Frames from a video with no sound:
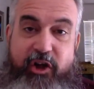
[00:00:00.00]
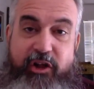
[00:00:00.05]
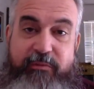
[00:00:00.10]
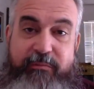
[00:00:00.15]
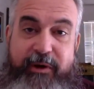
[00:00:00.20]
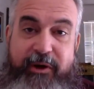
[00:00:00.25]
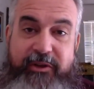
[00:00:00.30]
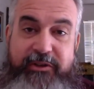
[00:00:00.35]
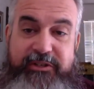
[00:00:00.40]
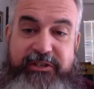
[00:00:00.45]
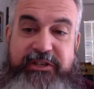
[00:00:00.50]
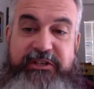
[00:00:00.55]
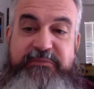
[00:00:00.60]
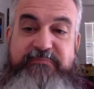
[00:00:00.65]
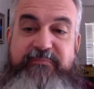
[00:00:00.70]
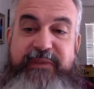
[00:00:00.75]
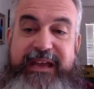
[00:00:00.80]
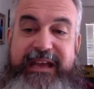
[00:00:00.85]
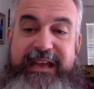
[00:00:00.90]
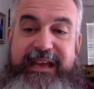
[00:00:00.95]
almost
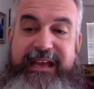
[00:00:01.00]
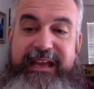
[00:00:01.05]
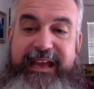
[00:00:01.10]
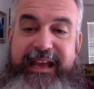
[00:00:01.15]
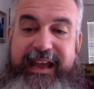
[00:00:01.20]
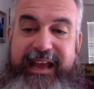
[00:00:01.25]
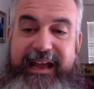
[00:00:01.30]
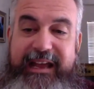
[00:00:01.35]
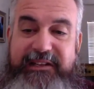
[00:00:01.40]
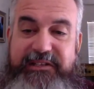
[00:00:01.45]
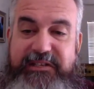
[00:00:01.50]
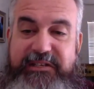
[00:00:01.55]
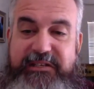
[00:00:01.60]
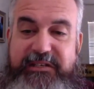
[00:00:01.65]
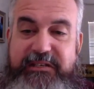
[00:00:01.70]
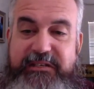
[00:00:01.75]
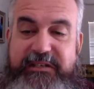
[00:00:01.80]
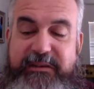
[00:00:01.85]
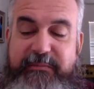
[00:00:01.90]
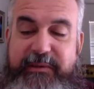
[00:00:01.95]
as big
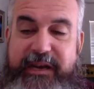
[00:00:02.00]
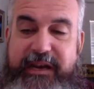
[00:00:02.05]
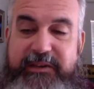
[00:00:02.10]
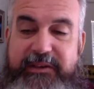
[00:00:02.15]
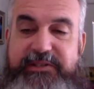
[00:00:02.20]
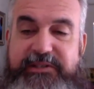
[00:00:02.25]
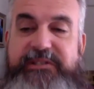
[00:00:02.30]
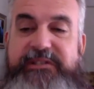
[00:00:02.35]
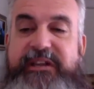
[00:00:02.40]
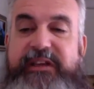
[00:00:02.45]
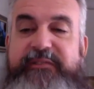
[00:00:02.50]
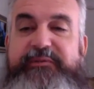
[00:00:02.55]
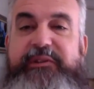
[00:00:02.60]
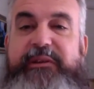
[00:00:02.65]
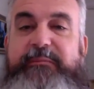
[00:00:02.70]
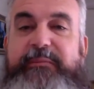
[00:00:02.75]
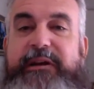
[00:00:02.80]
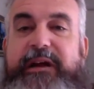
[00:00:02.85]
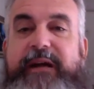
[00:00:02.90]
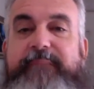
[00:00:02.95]
as somebody else's Nephilim